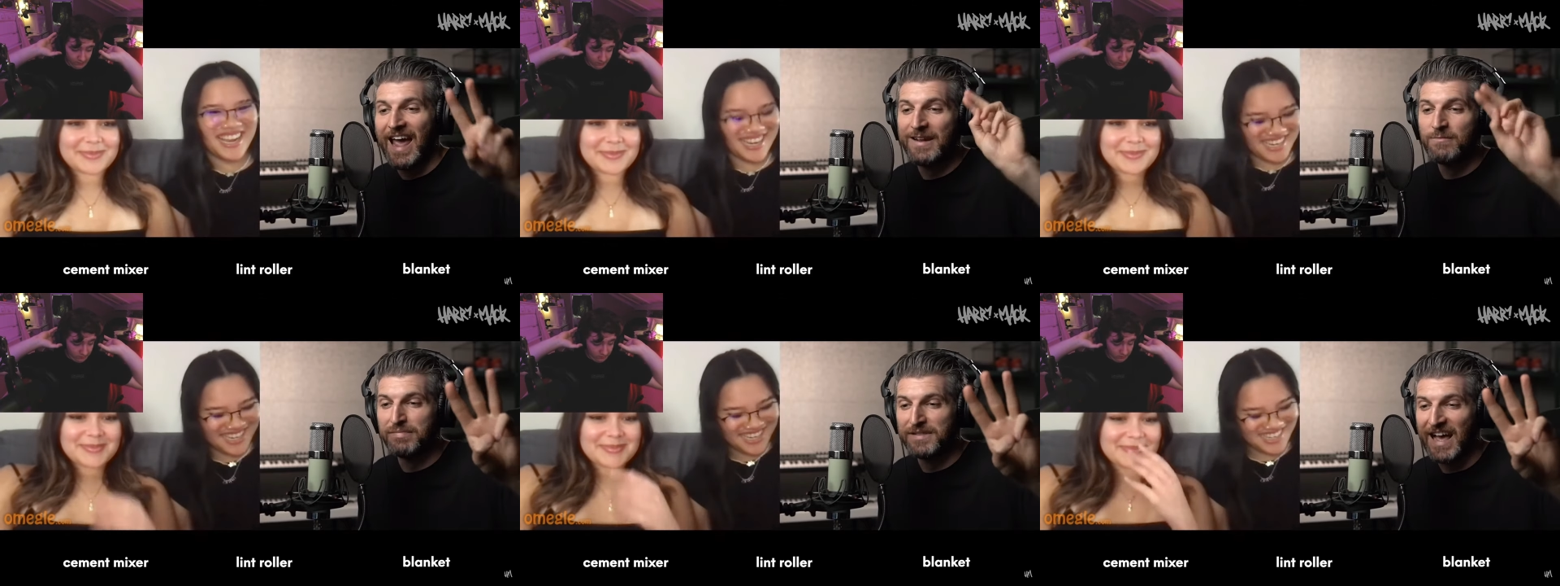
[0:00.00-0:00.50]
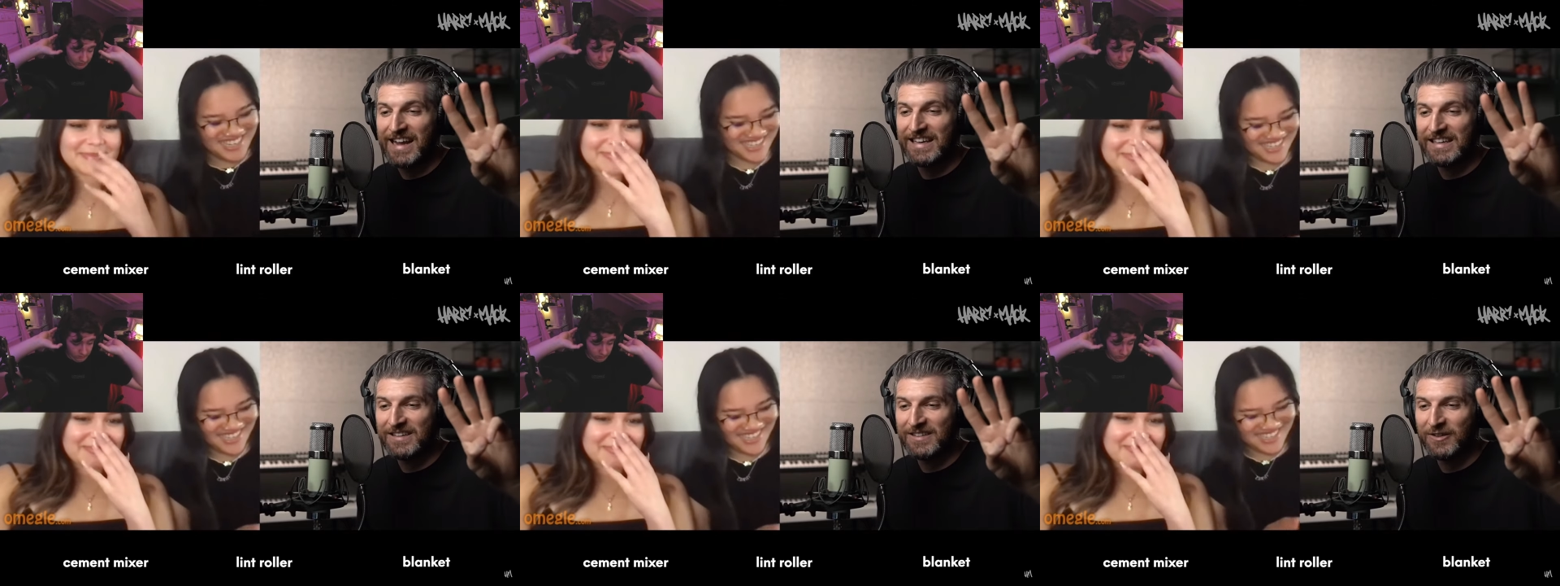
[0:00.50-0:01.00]
Speaker 1: and
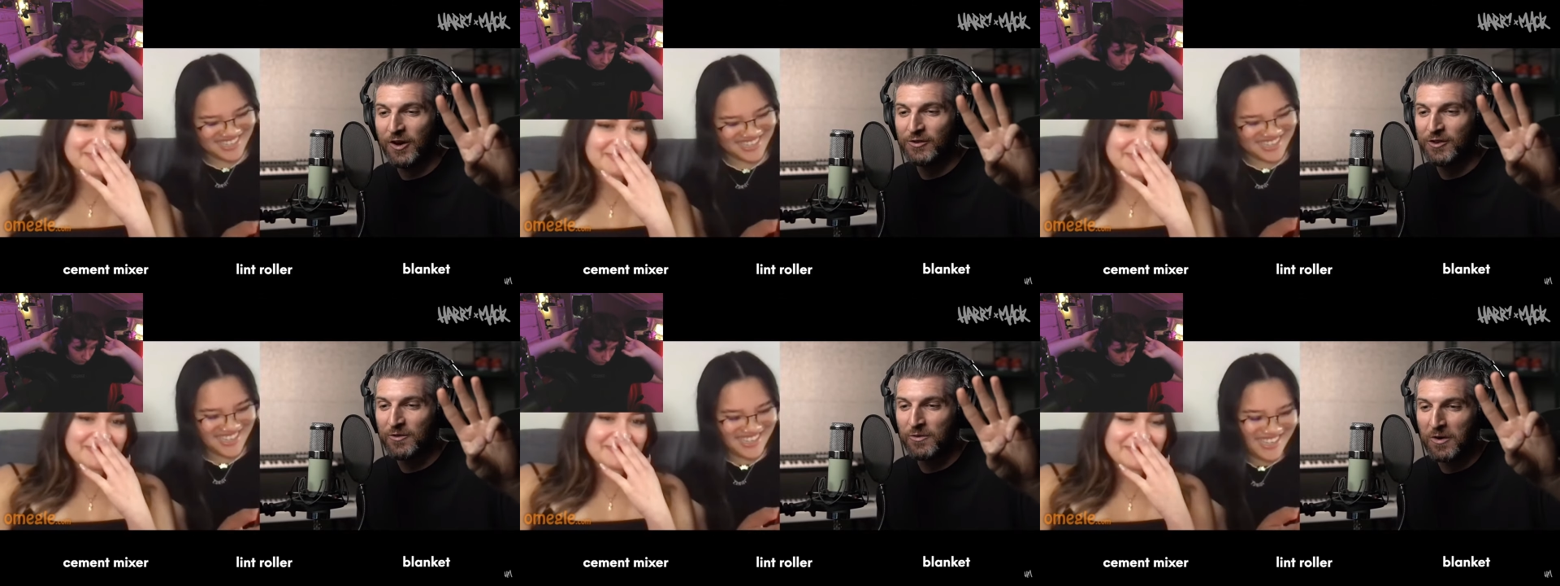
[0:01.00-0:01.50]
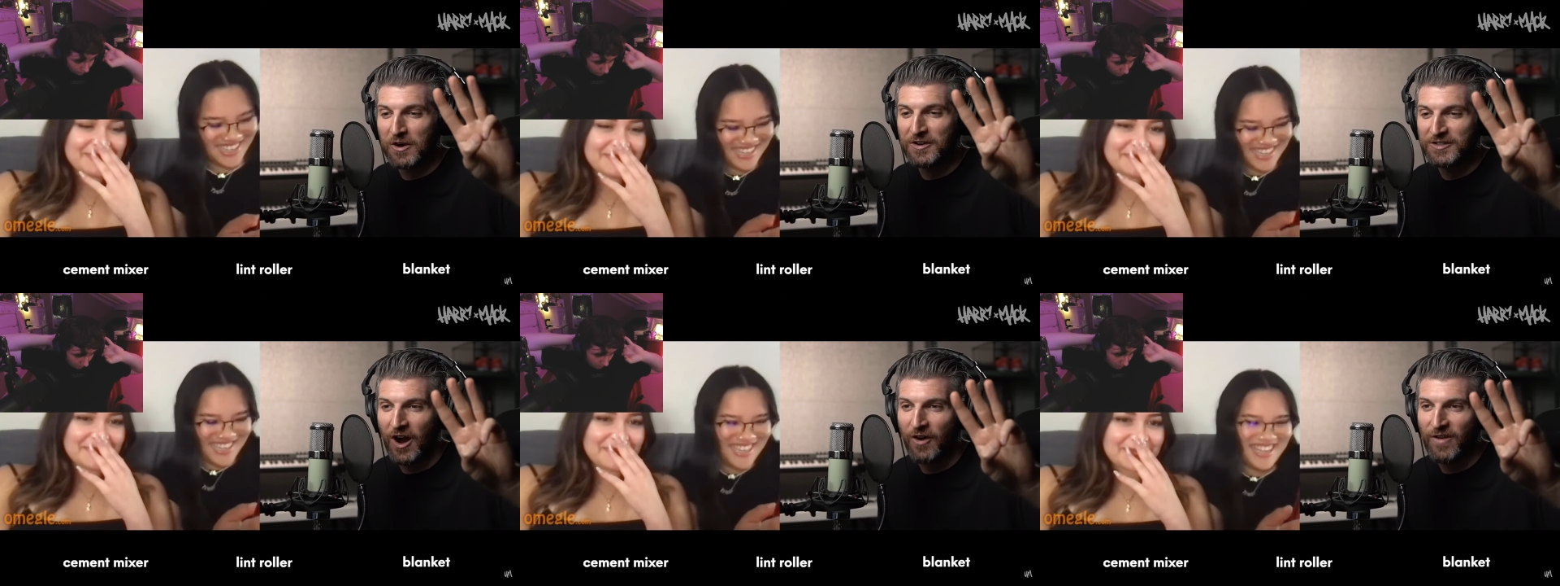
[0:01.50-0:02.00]
blanket. Those are the
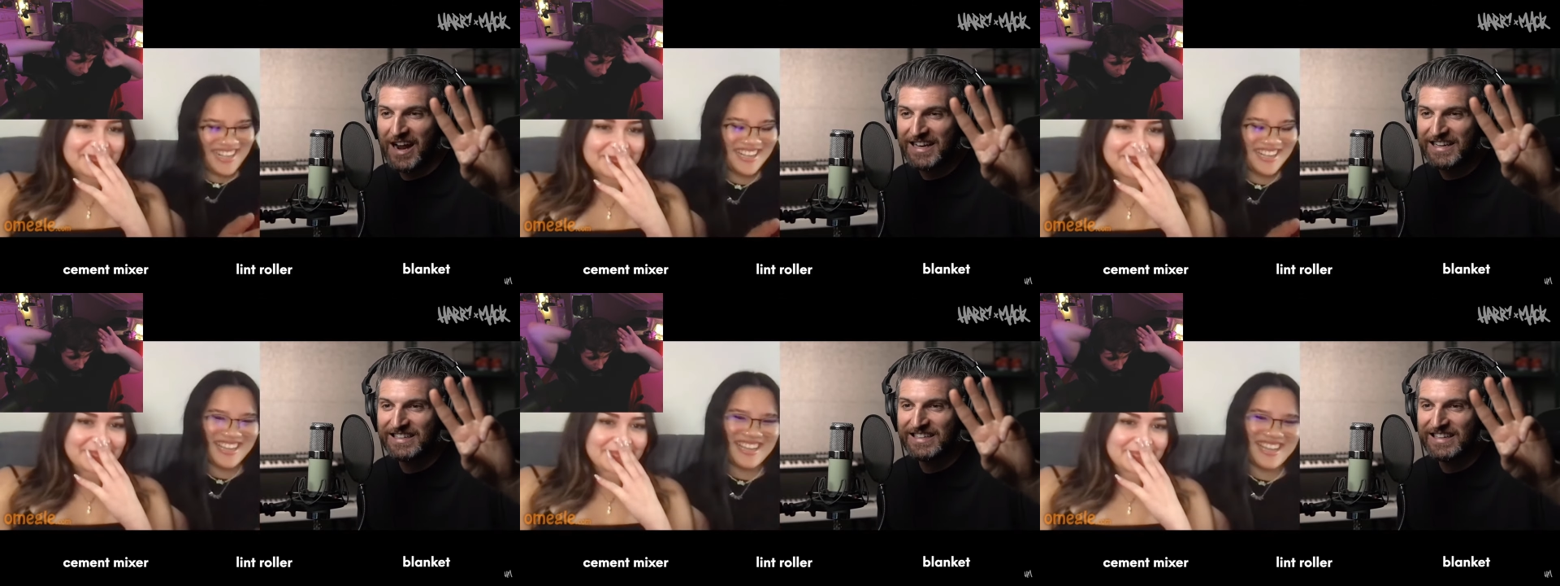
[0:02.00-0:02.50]
words. Y'all ready?